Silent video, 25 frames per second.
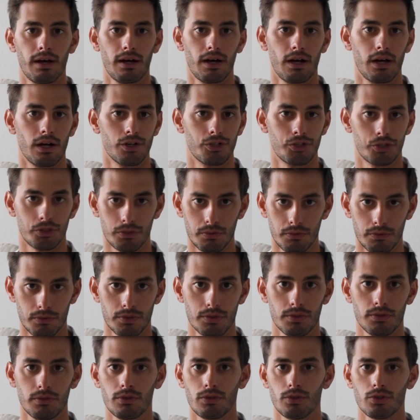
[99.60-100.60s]
a
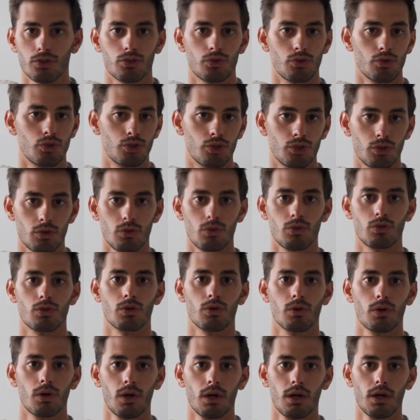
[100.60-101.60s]
shoot, just to shoot
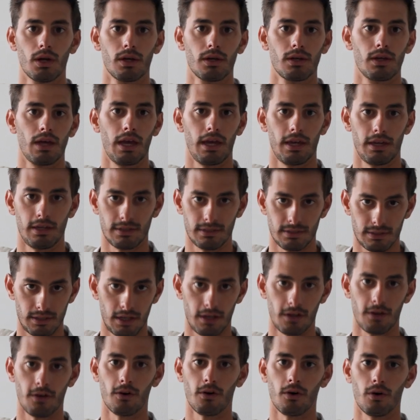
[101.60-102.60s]
a
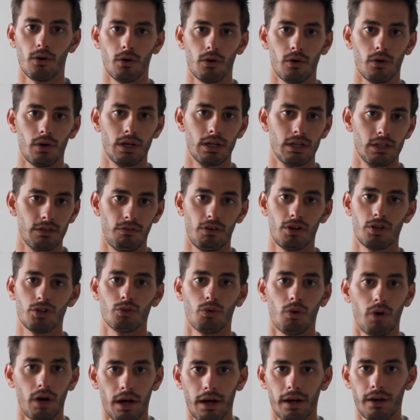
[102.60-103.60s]
single
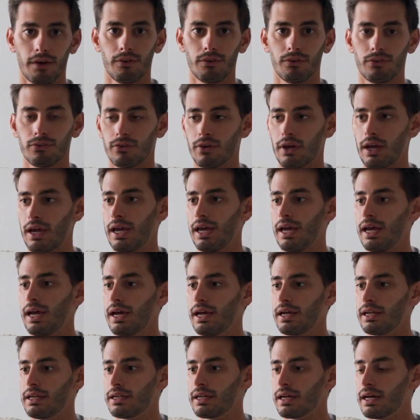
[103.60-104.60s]
individual house.
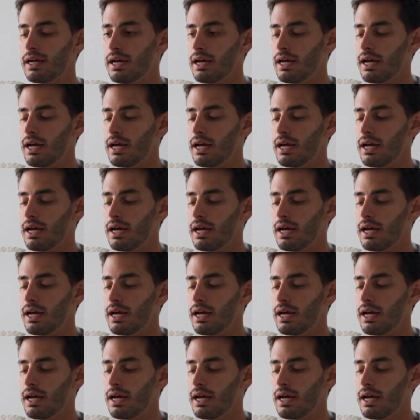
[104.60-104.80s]
And